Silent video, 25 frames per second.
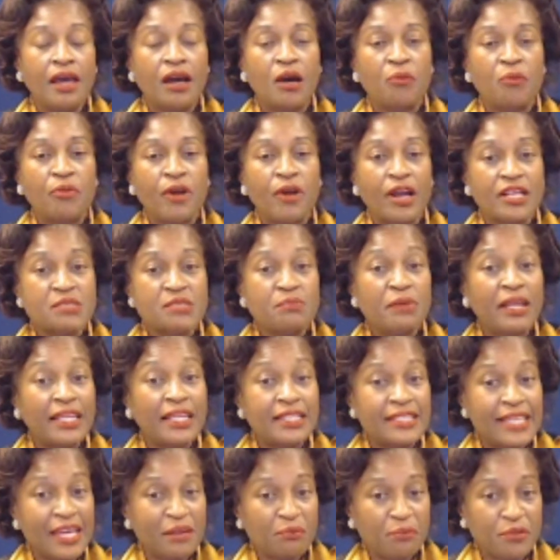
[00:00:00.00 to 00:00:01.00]

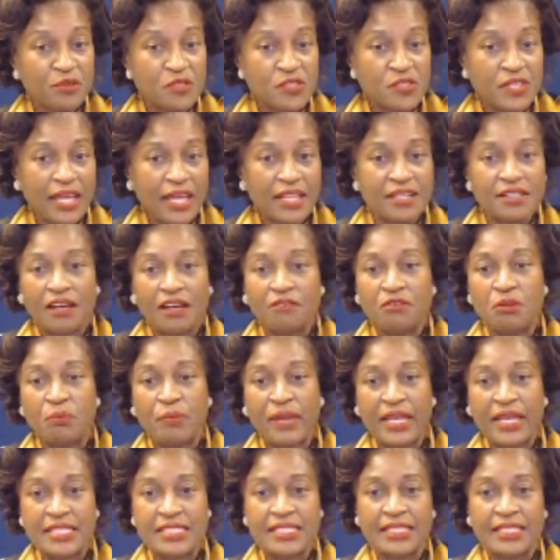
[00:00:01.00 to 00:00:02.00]
approximately 10% of the
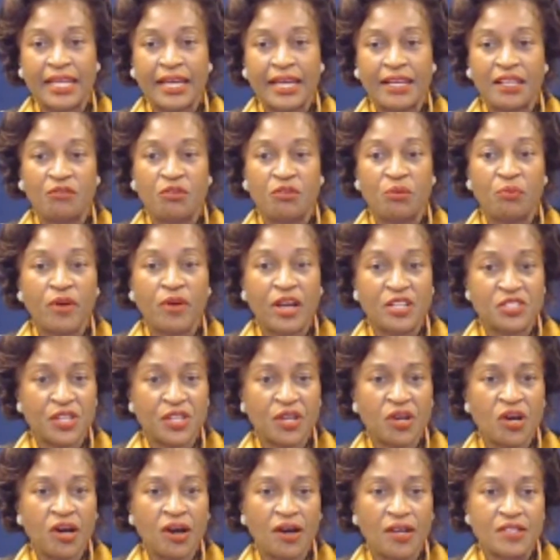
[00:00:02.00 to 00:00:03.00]
baseline of the
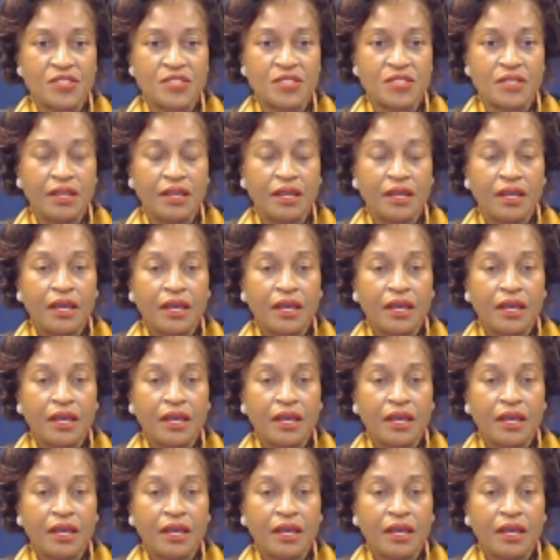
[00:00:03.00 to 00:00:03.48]
project cost.